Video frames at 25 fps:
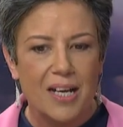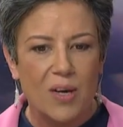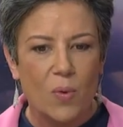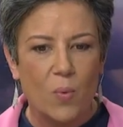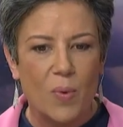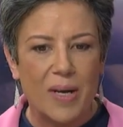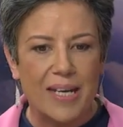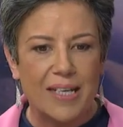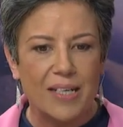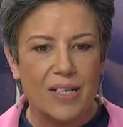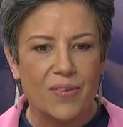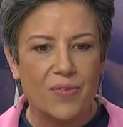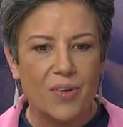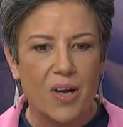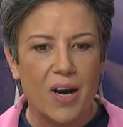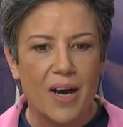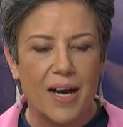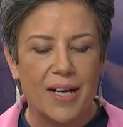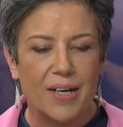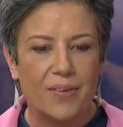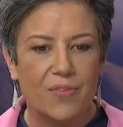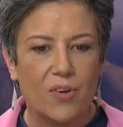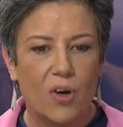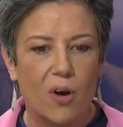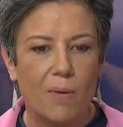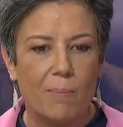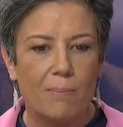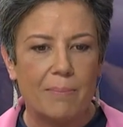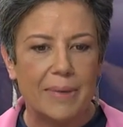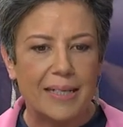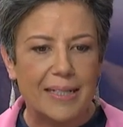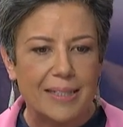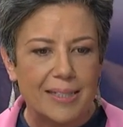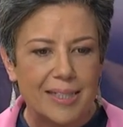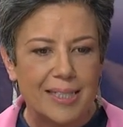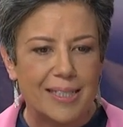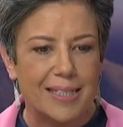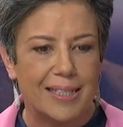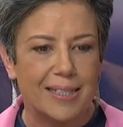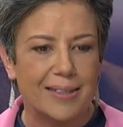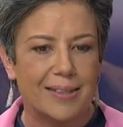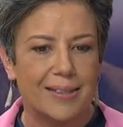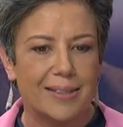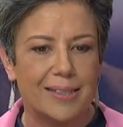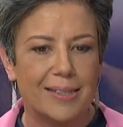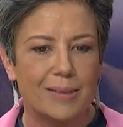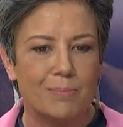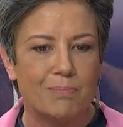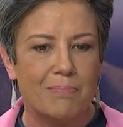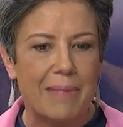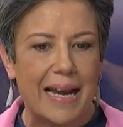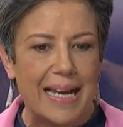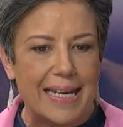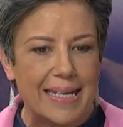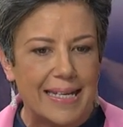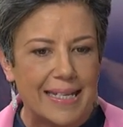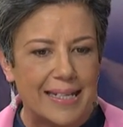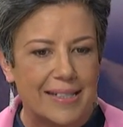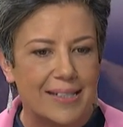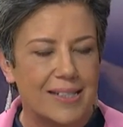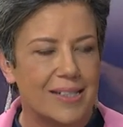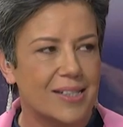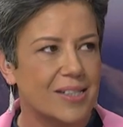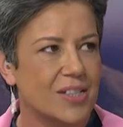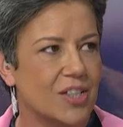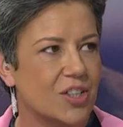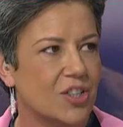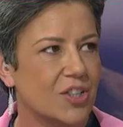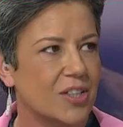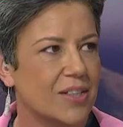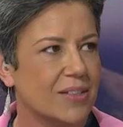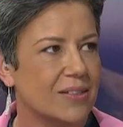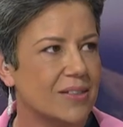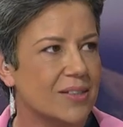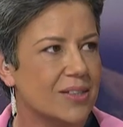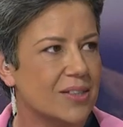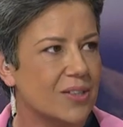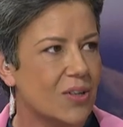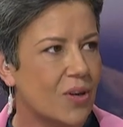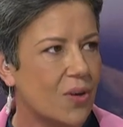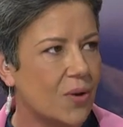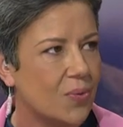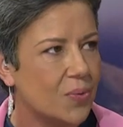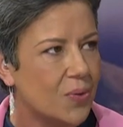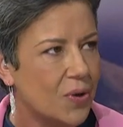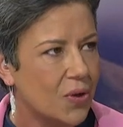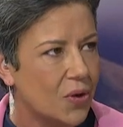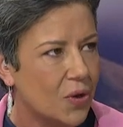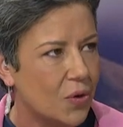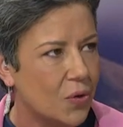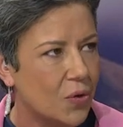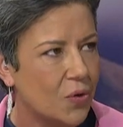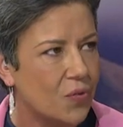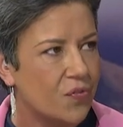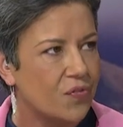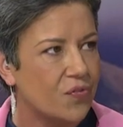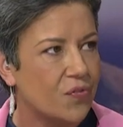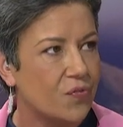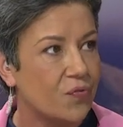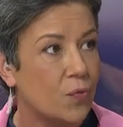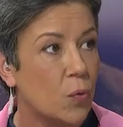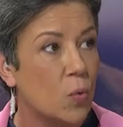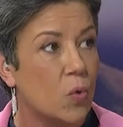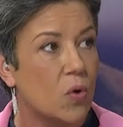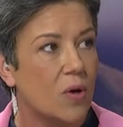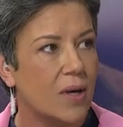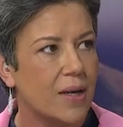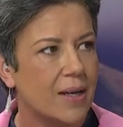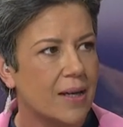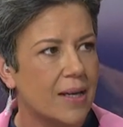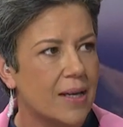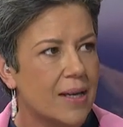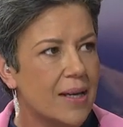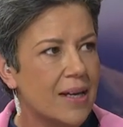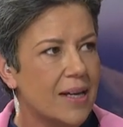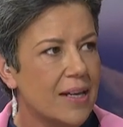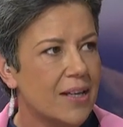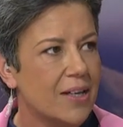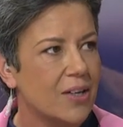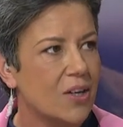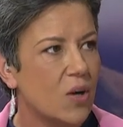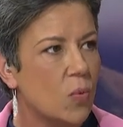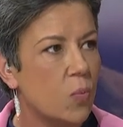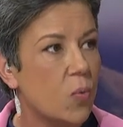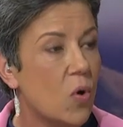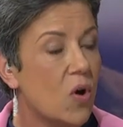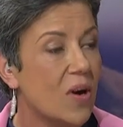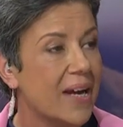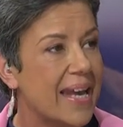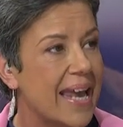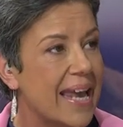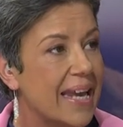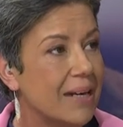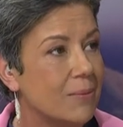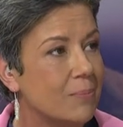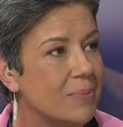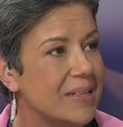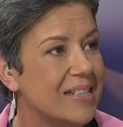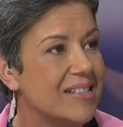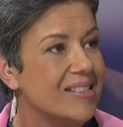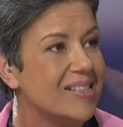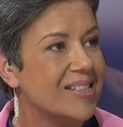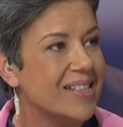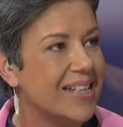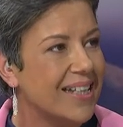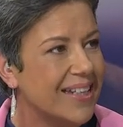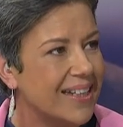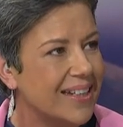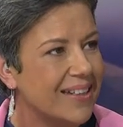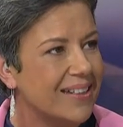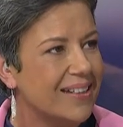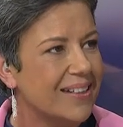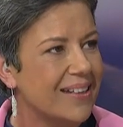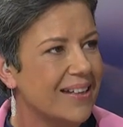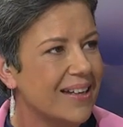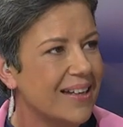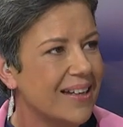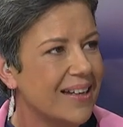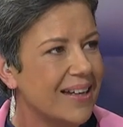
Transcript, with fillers: when you've kind of got ministers making decisions on the hoof for, you know, what can be seen